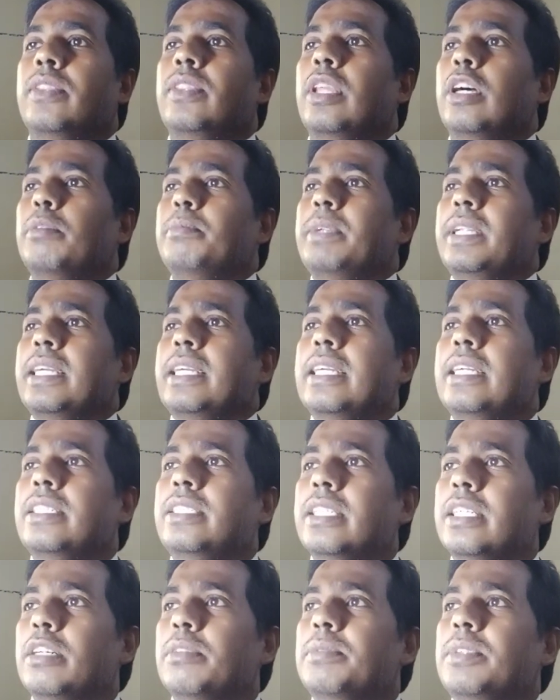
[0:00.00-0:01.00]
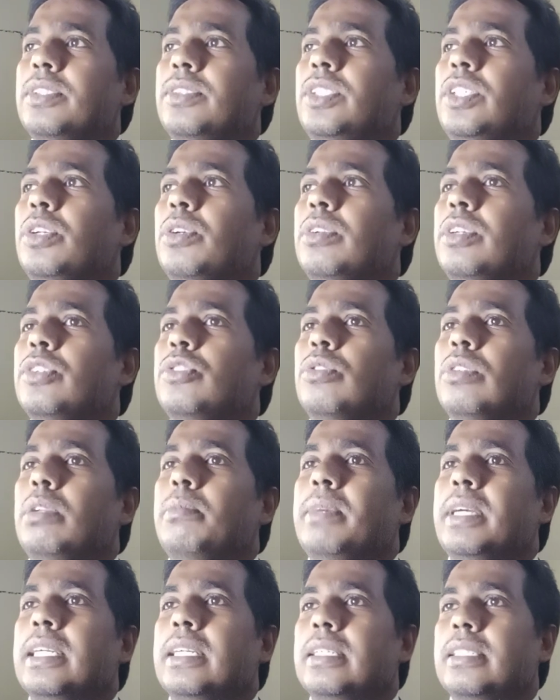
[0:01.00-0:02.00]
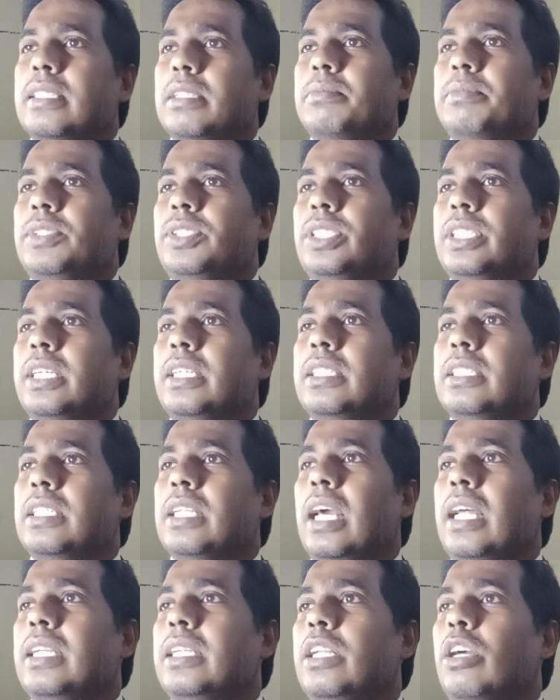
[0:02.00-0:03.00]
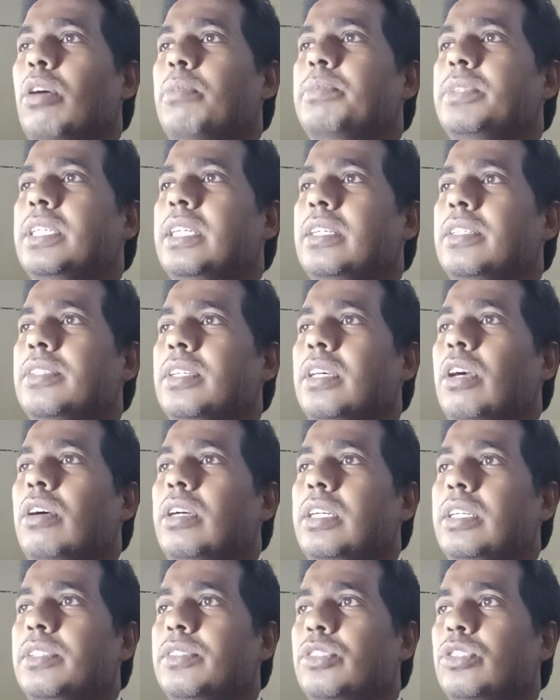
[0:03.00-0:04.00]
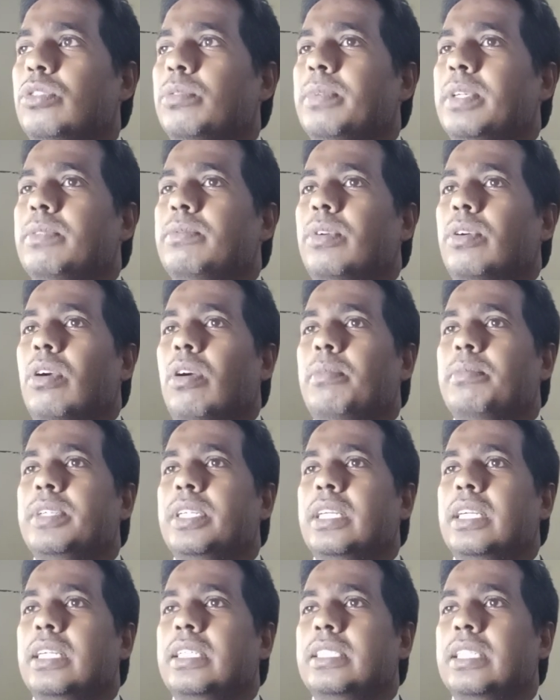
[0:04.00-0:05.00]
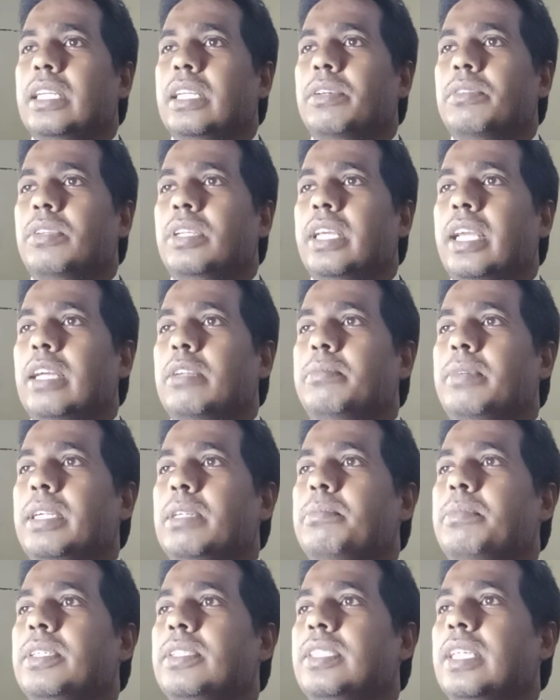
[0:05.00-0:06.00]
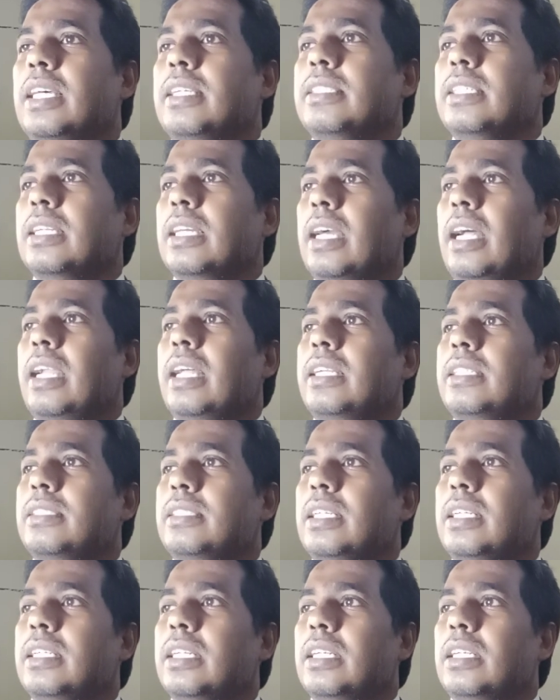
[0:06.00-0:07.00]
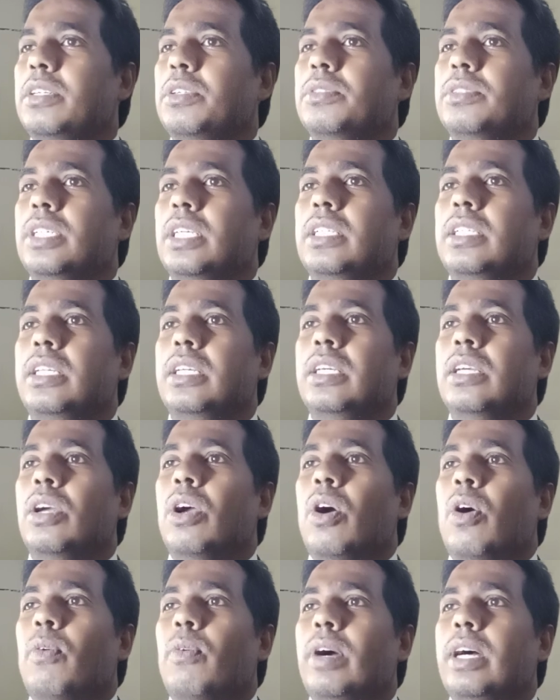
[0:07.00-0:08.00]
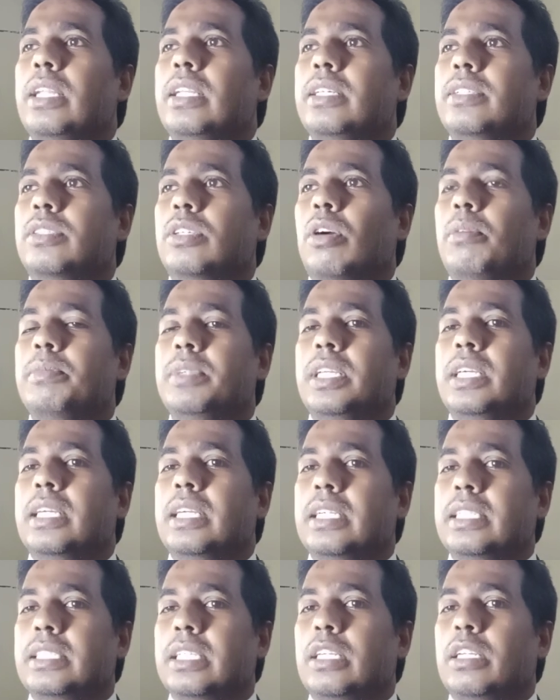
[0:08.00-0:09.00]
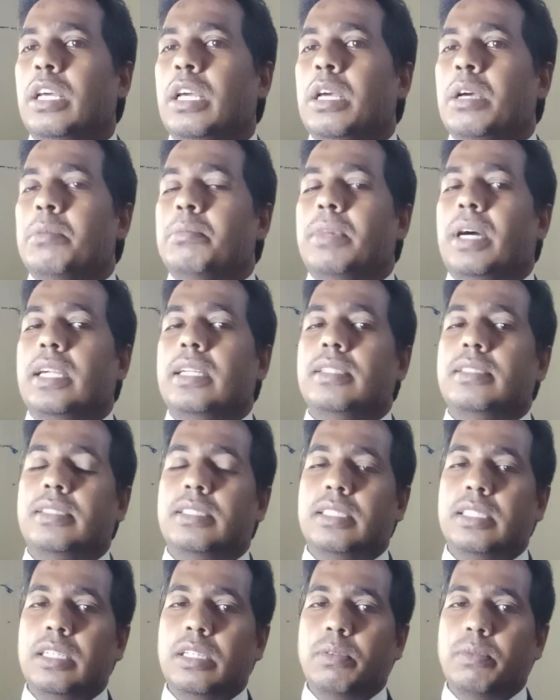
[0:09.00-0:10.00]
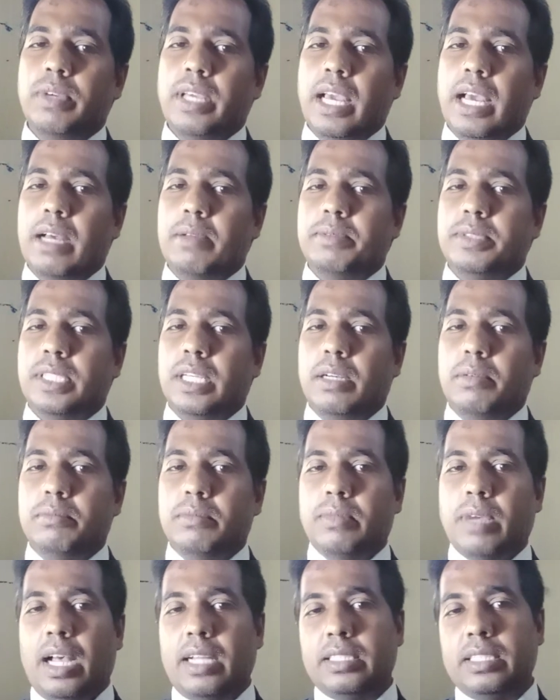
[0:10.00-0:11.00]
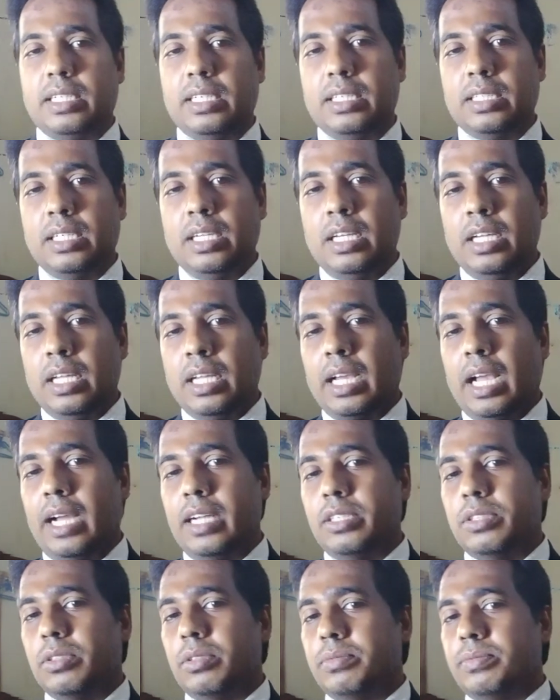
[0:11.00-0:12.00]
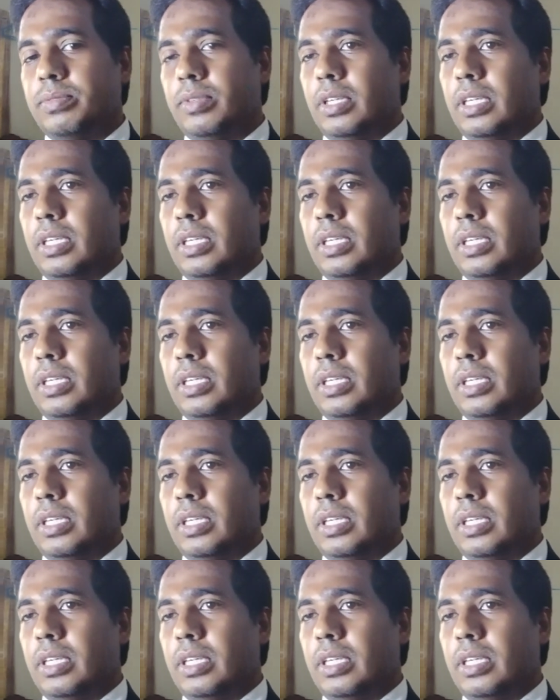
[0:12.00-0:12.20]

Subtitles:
The application of these theories will make us efficient in handling optical instrument for communication, and will get very precise and correct signal using the wireless communication. But still we have some other kind of